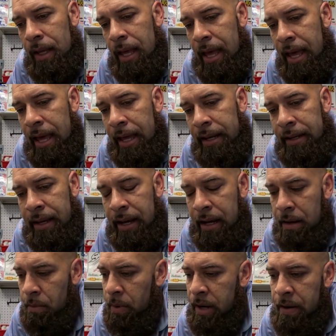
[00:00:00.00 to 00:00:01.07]
and
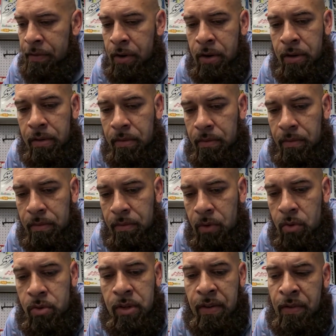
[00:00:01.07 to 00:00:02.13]
whenever
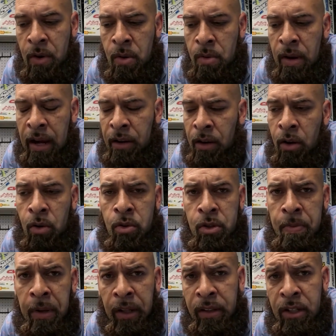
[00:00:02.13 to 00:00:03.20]
I don't know who's
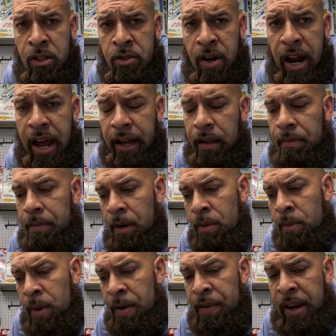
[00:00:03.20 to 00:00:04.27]
building the track, but
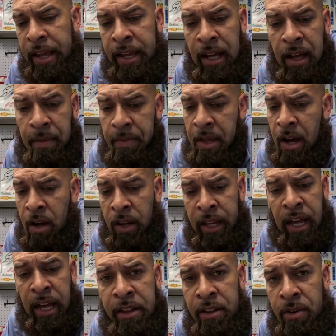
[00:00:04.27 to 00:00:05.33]
whenever they come, all they
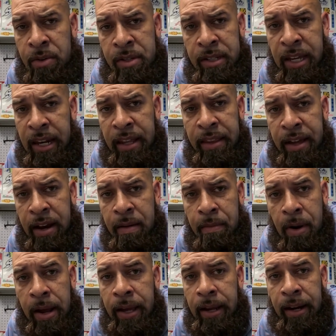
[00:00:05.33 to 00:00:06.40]
do is get in there and
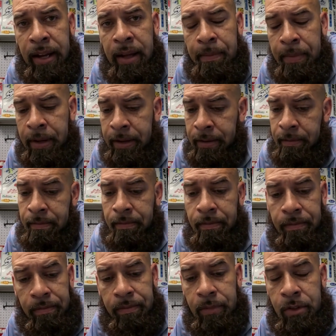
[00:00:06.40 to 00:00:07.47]
break it up and
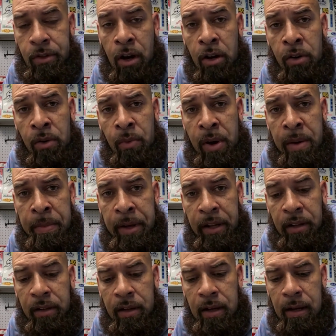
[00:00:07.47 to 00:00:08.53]
start to
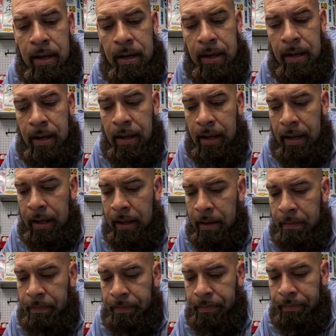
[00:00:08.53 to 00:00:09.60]
rebuild.
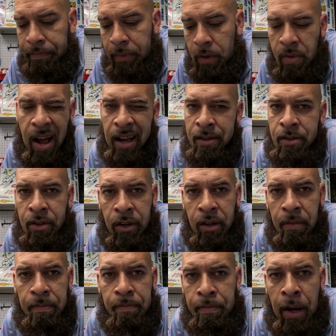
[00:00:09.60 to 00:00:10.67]
Rock's
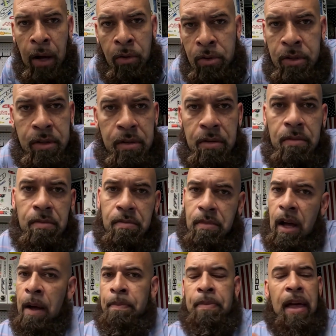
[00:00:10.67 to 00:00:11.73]
gonna post
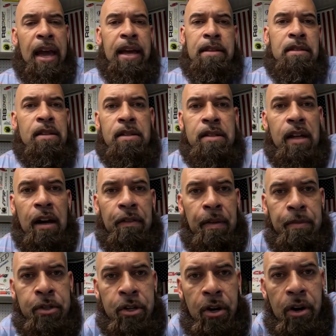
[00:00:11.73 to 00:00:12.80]
updates and stuff, I'm
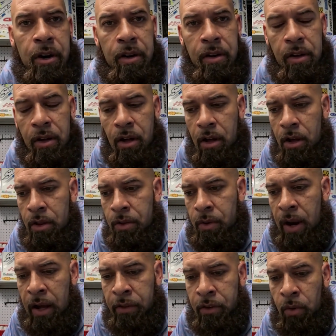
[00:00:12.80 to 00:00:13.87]
sure,
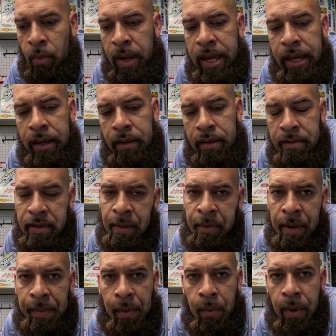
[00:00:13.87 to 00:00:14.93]
throughout the week, this
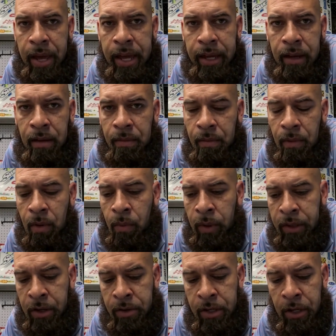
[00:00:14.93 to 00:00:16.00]
upcoming week, on what
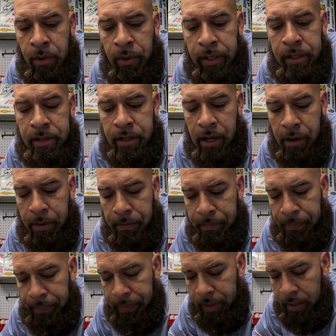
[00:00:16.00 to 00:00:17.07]
they're doing. So,
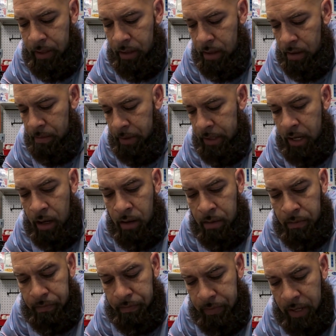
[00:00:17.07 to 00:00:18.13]
but
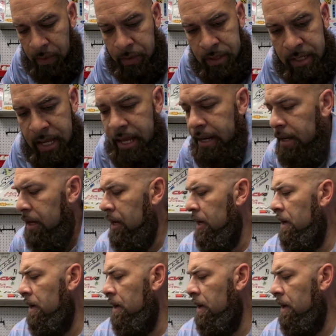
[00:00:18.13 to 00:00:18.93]
no, that was it.